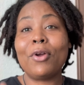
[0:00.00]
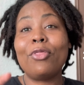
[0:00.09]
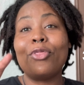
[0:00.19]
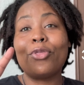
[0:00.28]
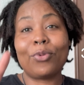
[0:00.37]

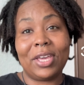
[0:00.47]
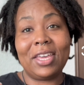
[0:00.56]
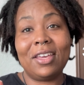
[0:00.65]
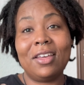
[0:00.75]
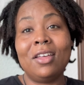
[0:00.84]

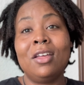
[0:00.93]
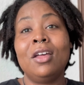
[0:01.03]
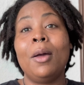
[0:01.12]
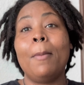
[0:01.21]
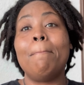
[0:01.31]
3,
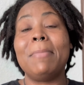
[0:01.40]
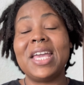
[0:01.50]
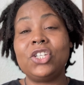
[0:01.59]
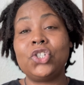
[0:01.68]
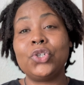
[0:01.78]
make
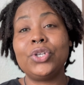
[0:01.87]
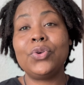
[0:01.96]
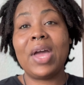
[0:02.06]
sure you